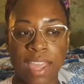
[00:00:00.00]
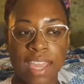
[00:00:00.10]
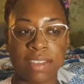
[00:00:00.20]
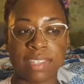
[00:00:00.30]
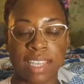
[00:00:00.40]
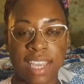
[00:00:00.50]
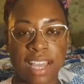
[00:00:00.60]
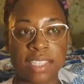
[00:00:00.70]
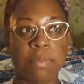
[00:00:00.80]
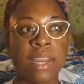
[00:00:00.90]
And he was like, yeah,
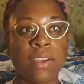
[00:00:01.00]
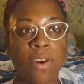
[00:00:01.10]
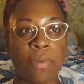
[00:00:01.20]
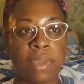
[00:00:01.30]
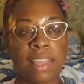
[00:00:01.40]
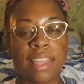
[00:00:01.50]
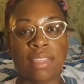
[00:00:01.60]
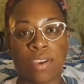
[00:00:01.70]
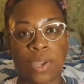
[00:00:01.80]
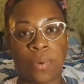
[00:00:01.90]
somebody called me. They
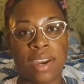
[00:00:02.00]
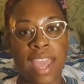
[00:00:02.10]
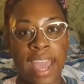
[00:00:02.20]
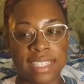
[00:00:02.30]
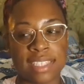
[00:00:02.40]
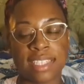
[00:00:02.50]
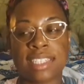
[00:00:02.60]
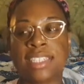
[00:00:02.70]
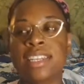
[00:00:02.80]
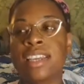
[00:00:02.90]
thought you were in an accident.